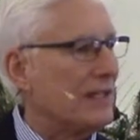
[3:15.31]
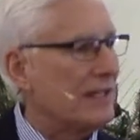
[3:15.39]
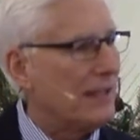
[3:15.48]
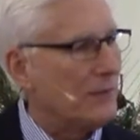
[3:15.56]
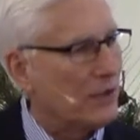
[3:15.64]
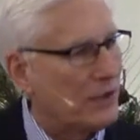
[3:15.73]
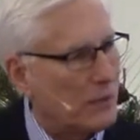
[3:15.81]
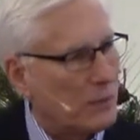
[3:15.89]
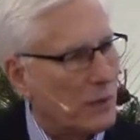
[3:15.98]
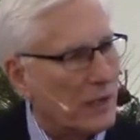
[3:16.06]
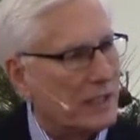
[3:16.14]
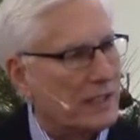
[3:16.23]
the same good
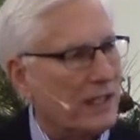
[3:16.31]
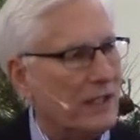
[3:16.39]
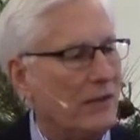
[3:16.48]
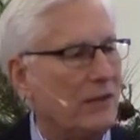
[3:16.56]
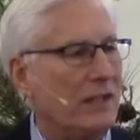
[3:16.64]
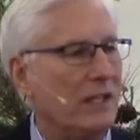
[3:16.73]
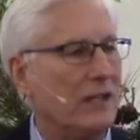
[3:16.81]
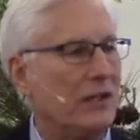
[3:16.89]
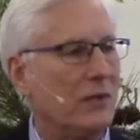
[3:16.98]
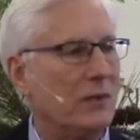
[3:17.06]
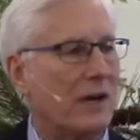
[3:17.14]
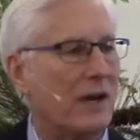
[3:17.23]
works that you think
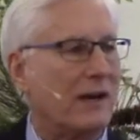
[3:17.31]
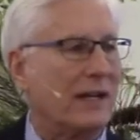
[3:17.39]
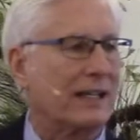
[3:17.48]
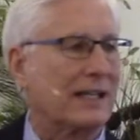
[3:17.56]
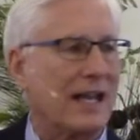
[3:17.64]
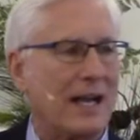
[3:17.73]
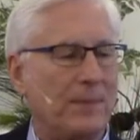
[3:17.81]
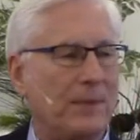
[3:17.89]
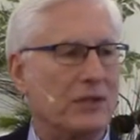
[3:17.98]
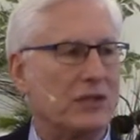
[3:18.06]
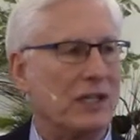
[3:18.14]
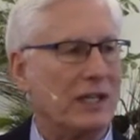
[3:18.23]
you are
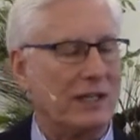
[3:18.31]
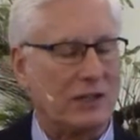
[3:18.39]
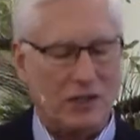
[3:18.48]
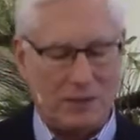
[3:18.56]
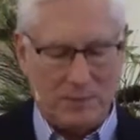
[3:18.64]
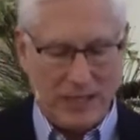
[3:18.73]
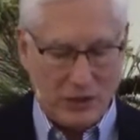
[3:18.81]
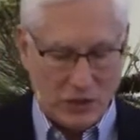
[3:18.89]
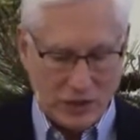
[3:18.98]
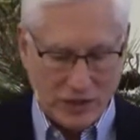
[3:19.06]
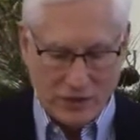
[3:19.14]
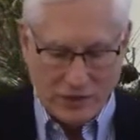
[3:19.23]
accomplishing could be
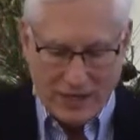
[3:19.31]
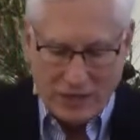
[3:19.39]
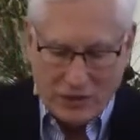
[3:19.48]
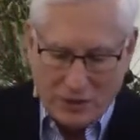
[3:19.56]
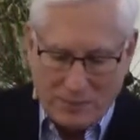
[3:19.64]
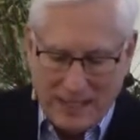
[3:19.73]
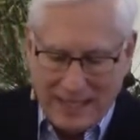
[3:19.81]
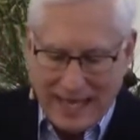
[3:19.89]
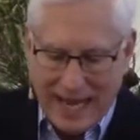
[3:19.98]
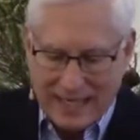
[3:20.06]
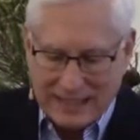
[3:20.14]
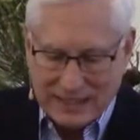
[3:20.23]
good or they could be
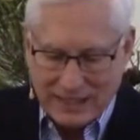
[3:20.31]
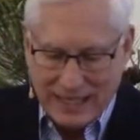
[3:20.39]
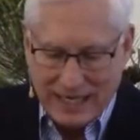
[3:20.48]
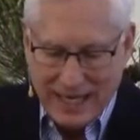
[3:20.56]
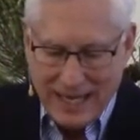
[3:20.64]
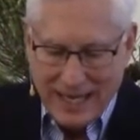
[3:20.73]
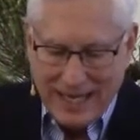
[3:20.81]
ghastly